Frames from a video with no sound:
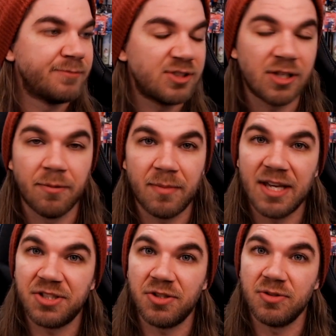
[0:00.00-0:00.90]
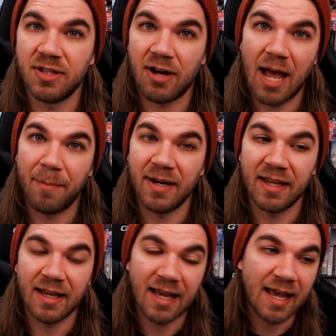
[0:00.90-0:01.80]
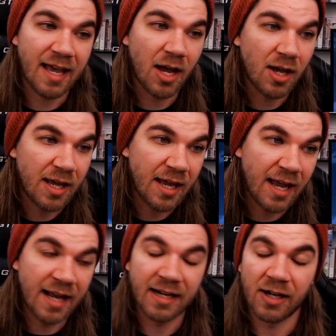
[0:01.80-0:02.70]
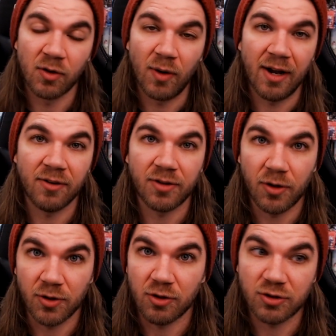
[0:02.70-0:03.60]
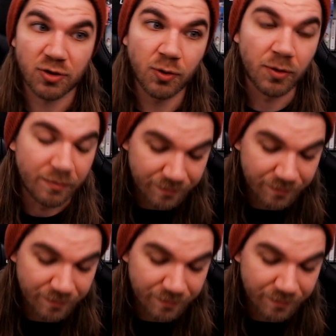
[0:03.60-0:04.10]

some issues that are happening in and around her school.